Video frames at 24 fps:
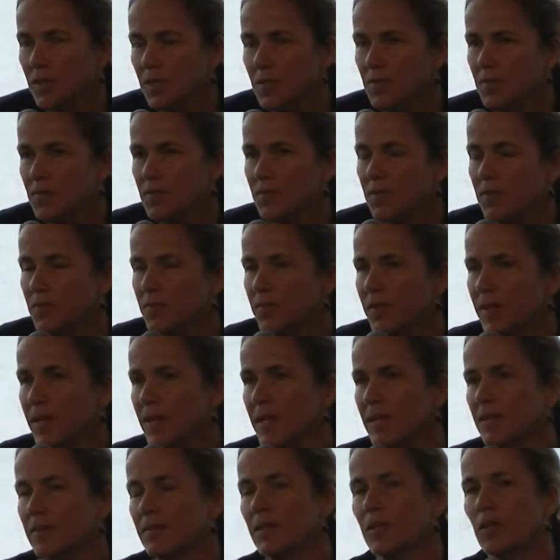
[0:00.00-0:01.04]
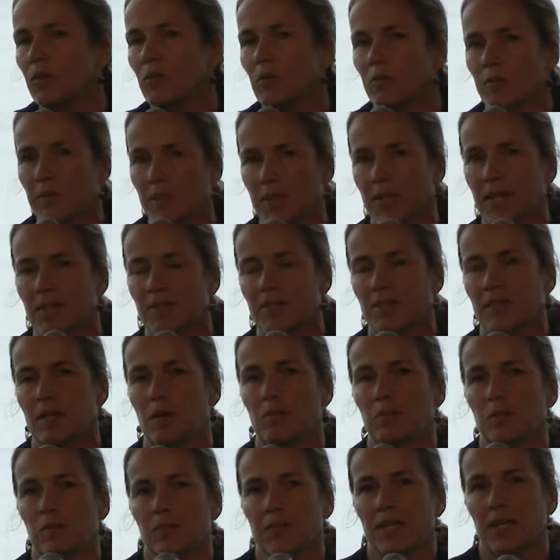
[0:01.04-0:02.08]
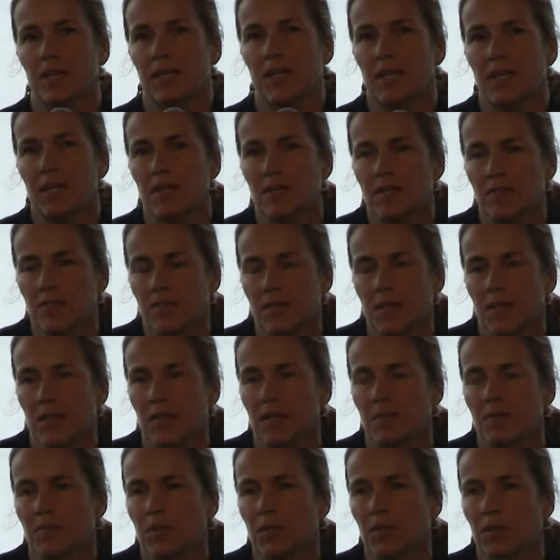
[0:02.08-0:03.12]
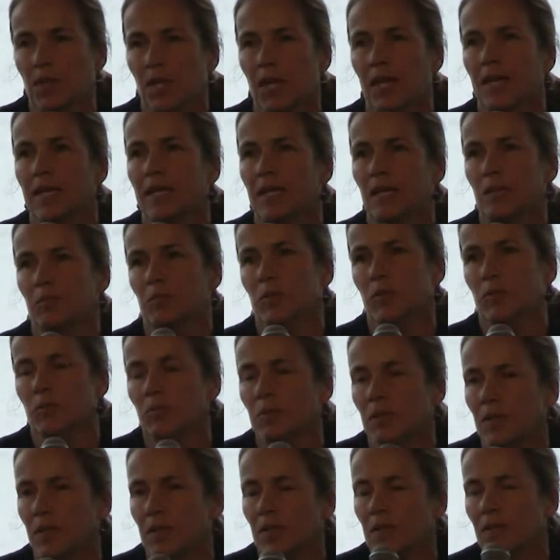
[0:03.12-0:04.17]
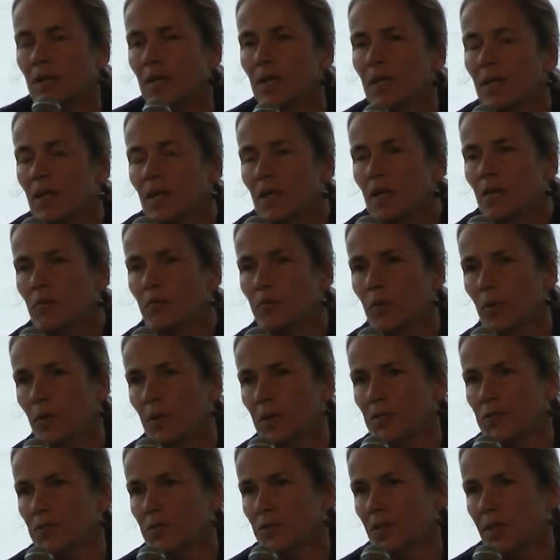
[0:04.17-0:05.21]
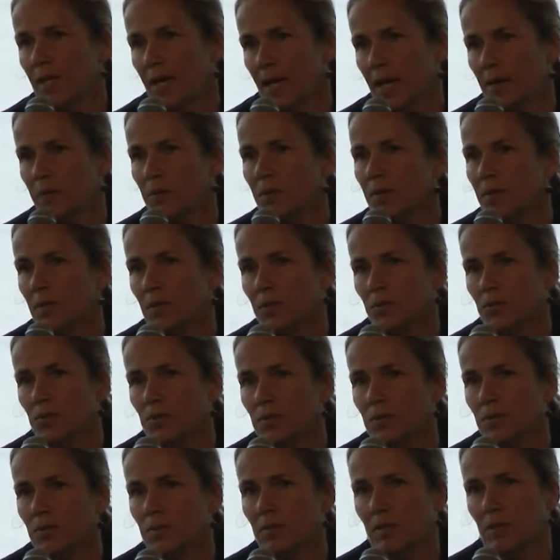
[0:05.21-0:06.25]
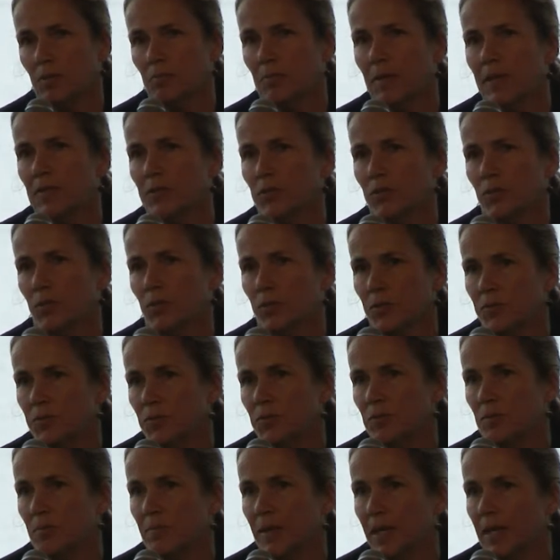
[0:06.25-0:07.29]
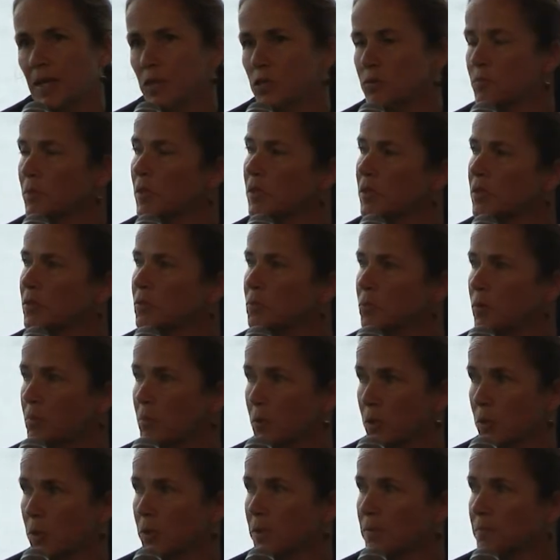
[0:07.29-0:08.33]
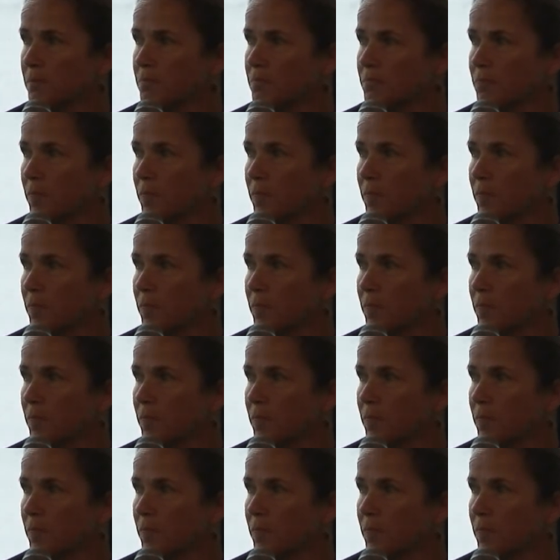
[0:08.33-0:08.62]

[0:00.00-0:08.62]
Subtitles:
is that over the next couple of decades, the line between forest and agriculture and pastoral system management will blur.